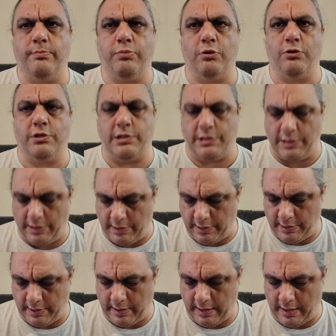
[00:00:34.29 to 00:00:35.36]

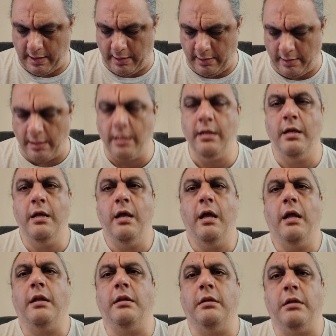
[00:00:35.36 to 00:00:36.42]
purchases
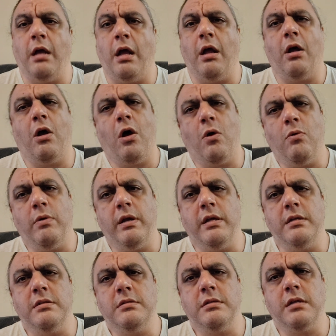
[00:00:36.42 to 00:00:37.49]
and not
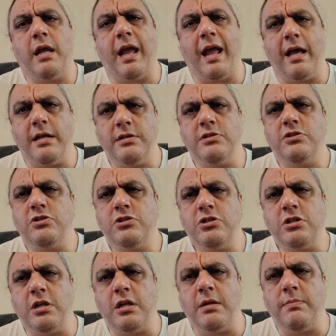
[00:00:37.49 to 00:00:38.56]
always as
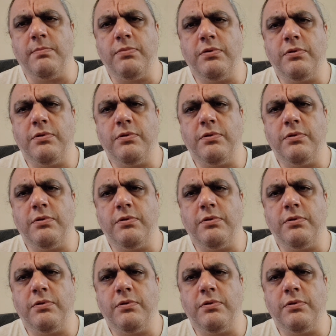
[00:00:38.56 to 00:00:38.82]
cheap